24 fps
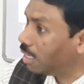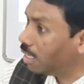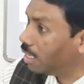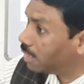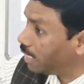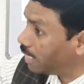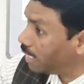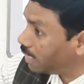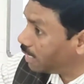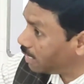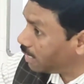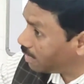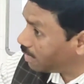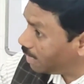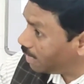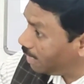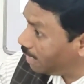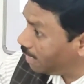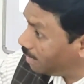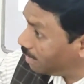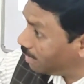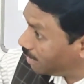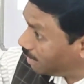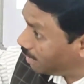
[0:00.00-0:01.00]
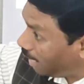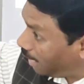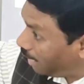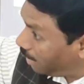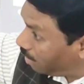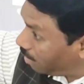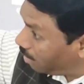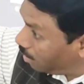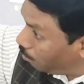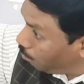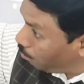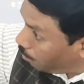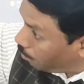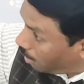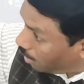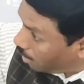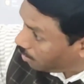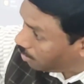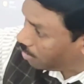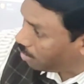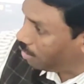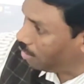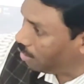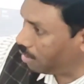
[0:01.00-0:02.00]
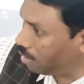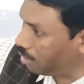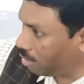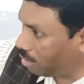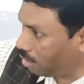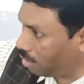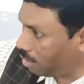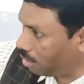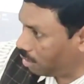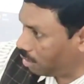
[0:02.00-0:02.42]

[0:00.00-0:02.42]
that is inside the muscles.